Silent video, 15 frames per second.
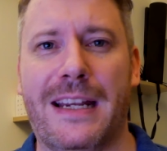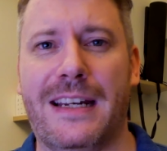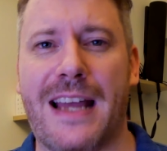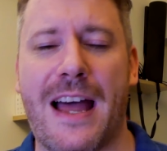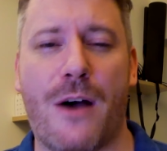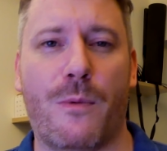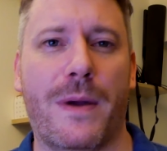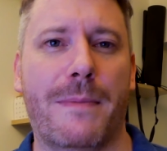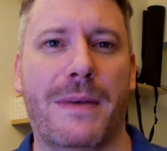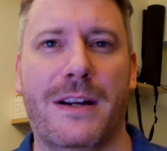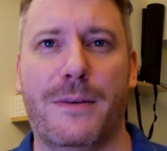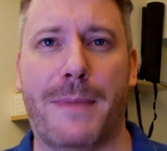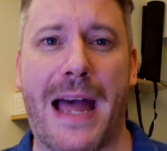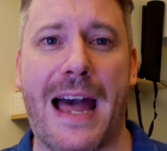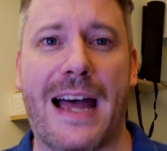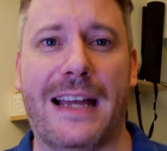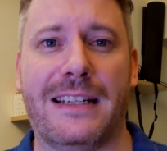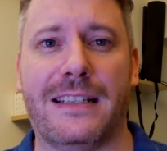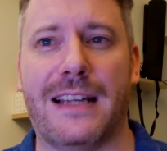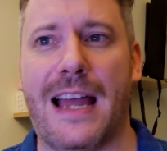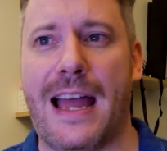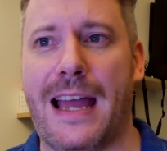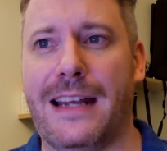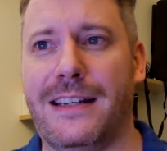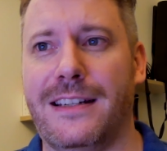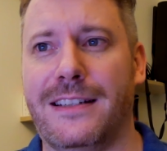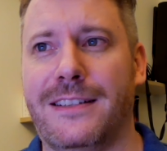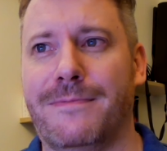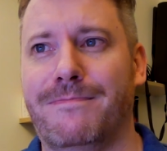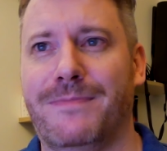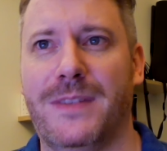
and how women are bad and,